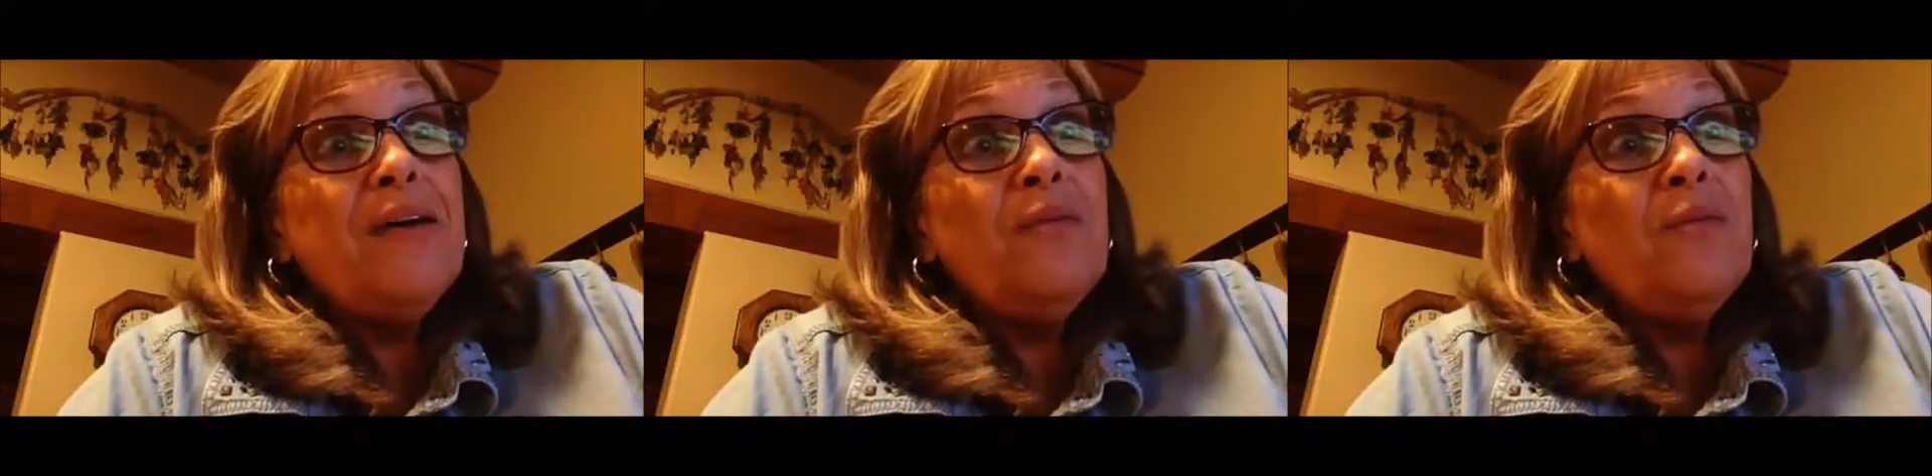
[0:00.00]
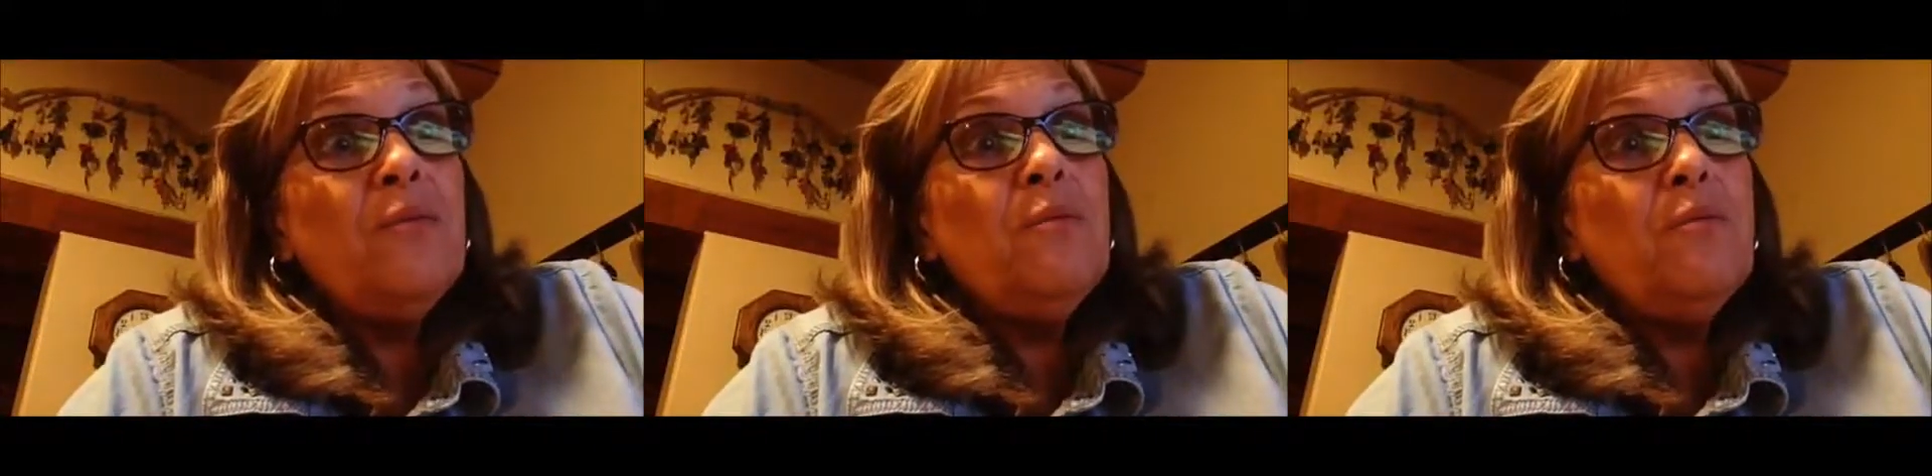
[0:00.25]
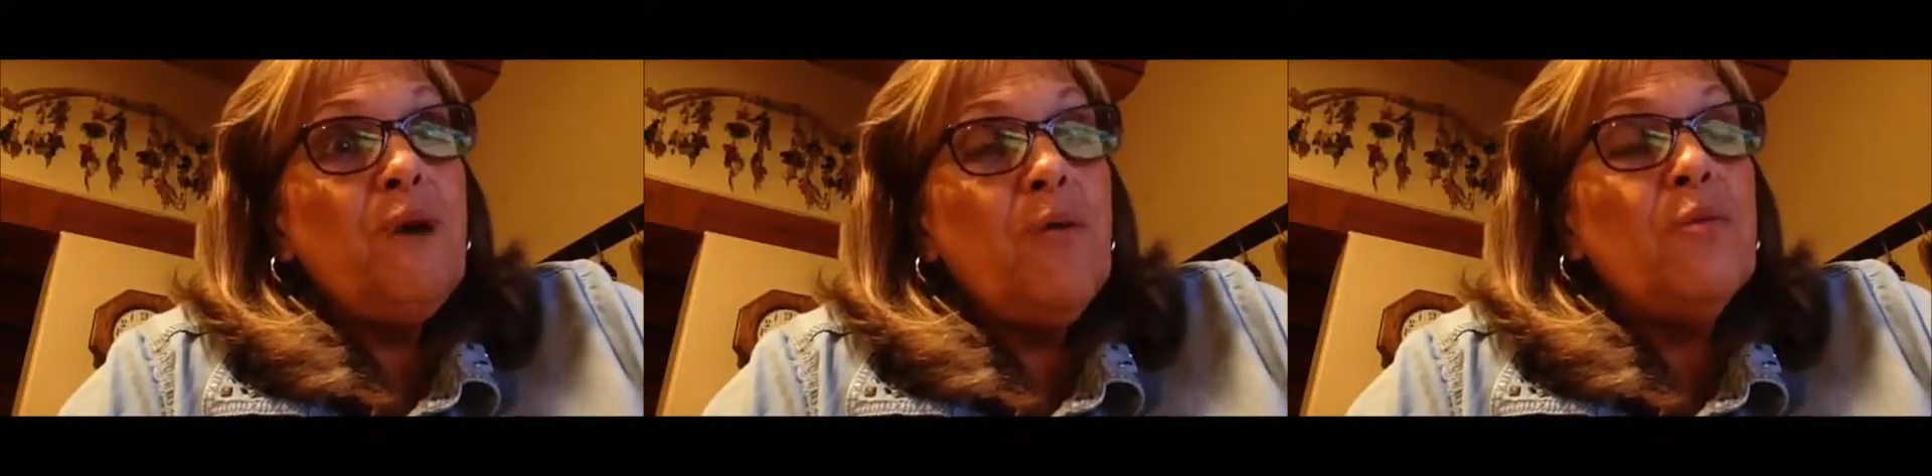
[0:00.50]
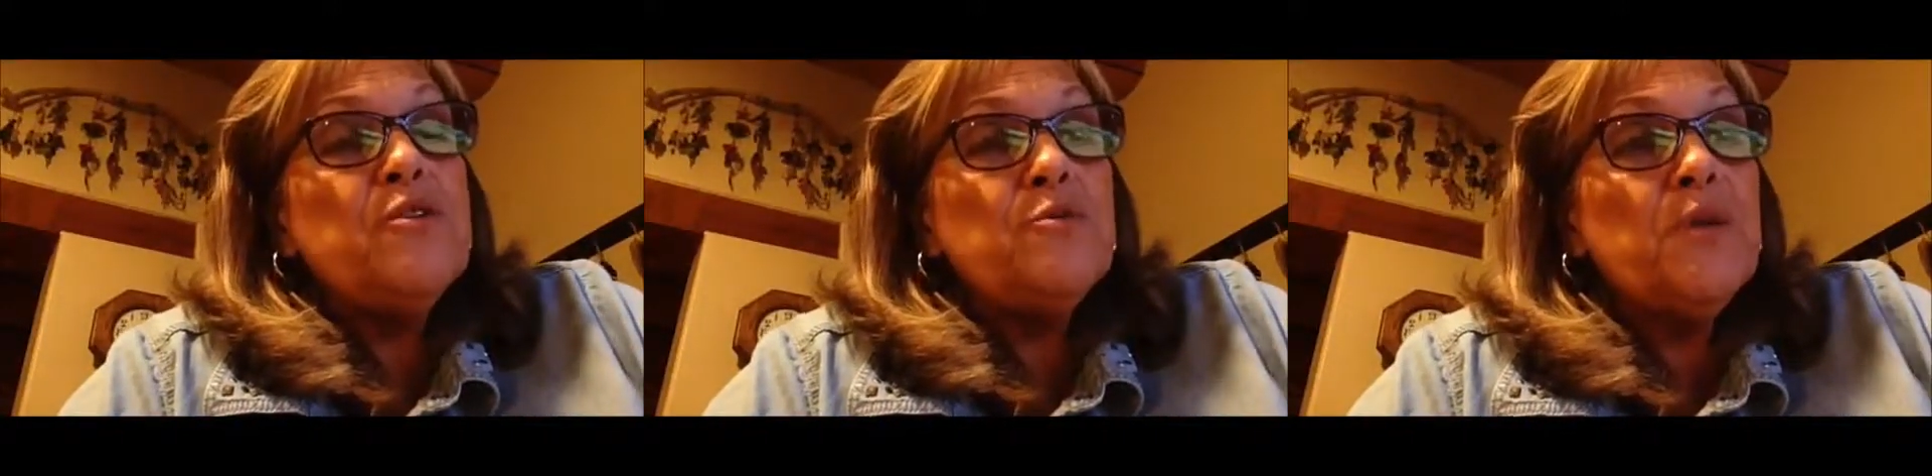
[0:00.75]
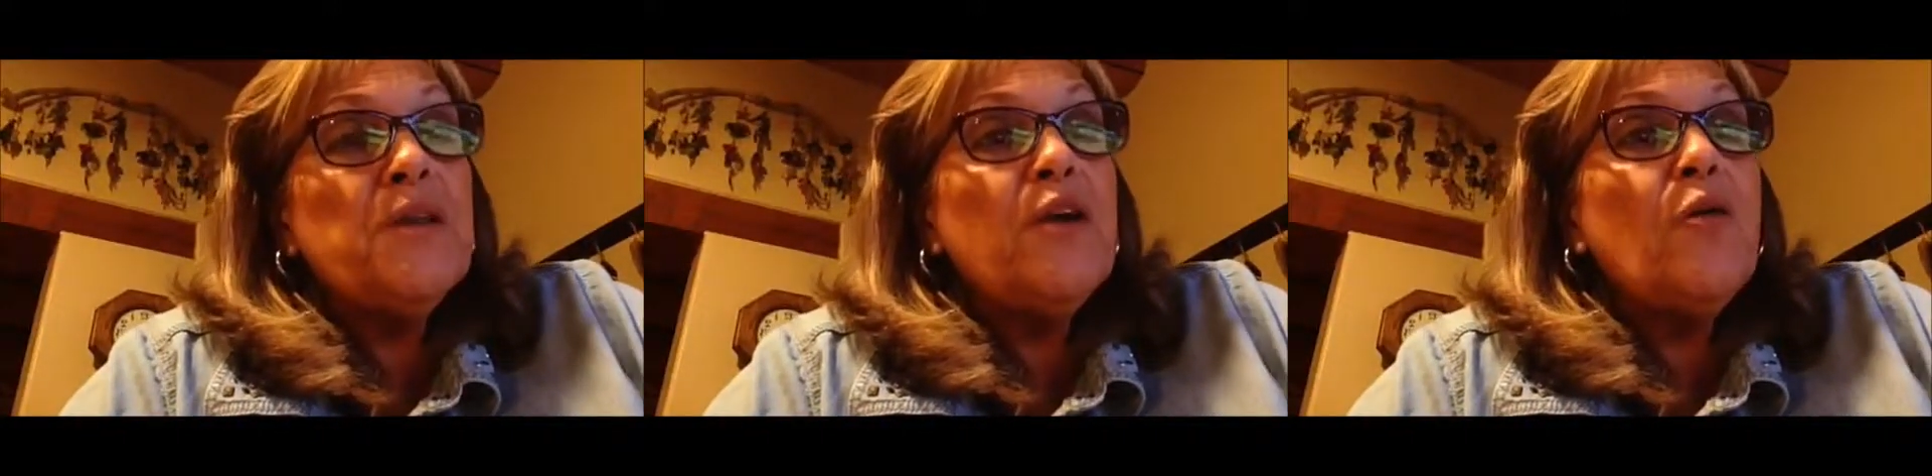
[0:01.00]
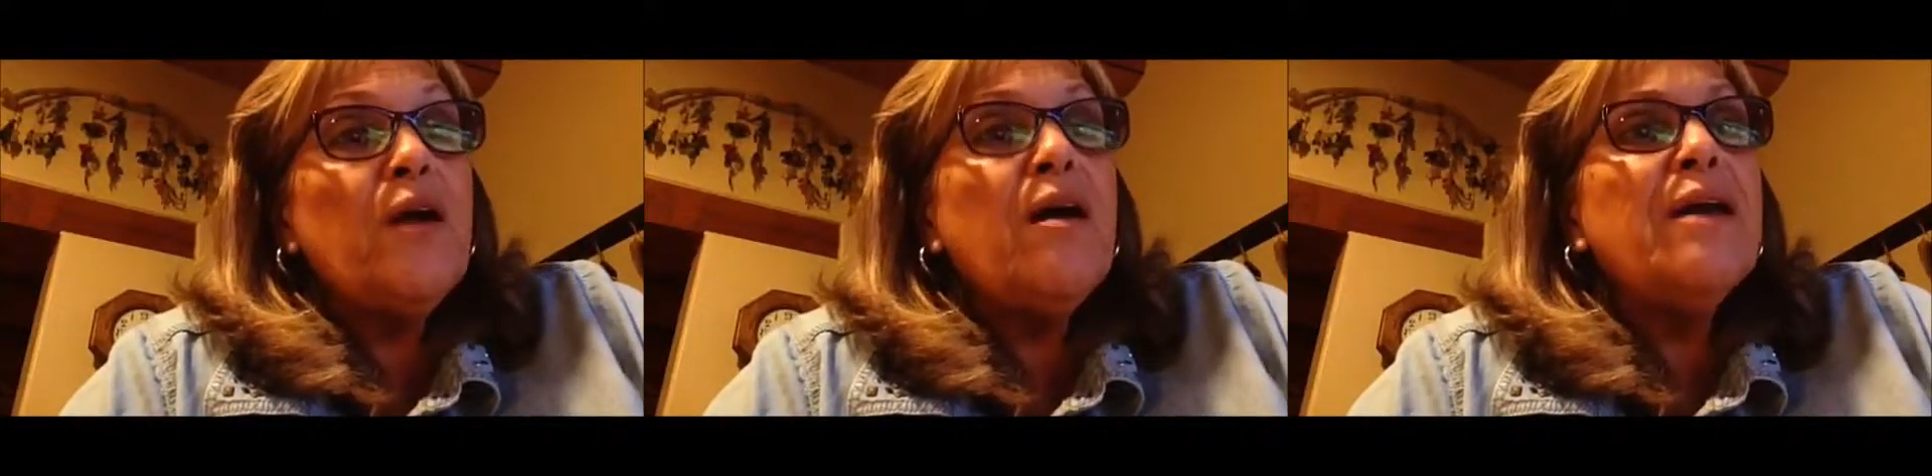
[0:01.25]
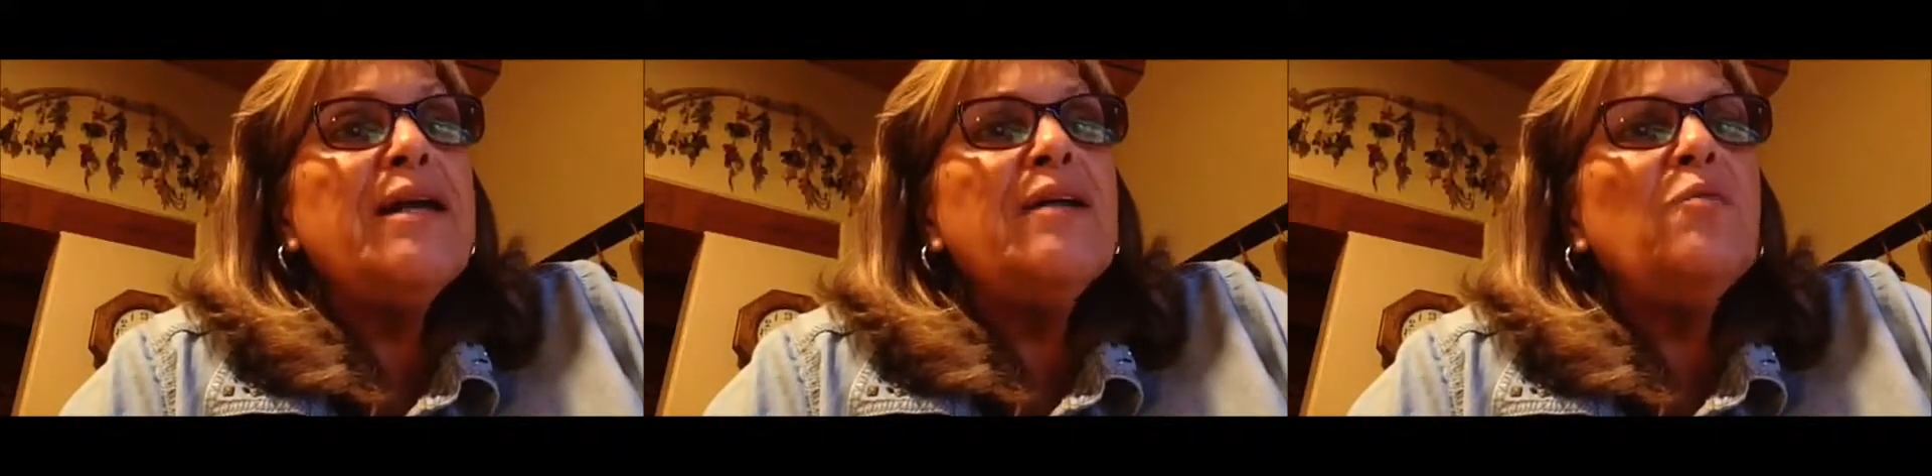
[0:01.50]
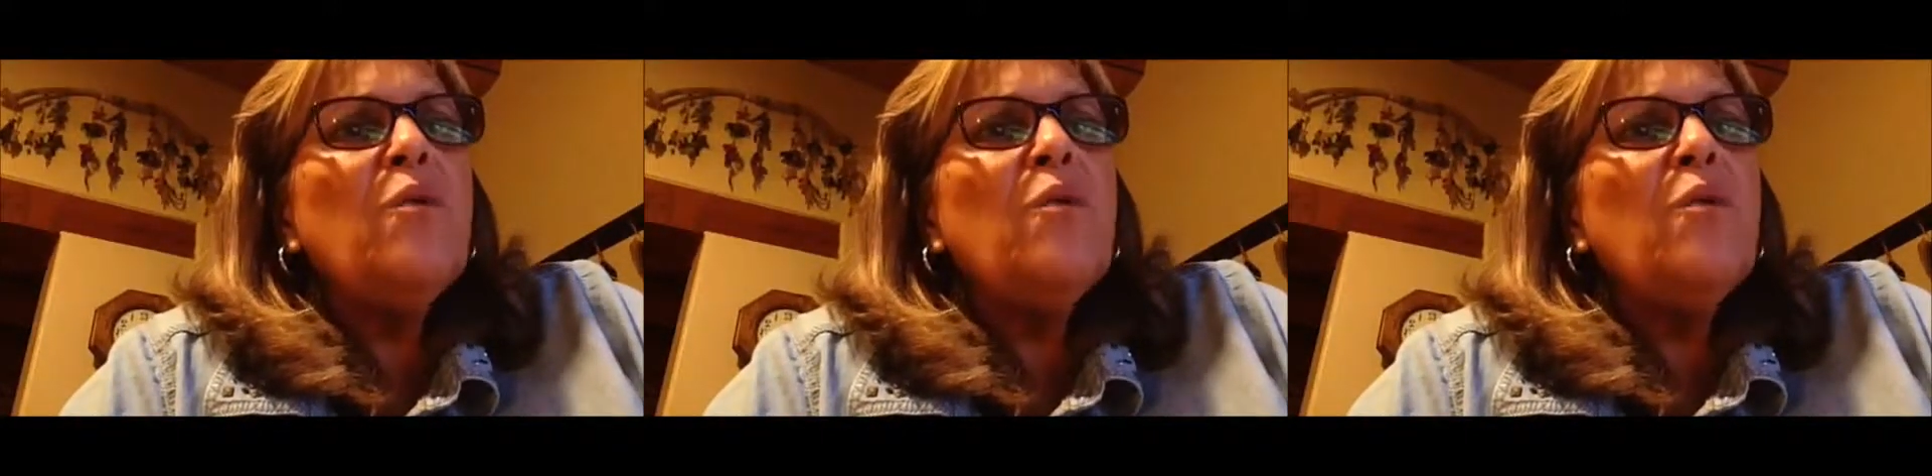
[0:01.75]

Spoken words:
what was really going on and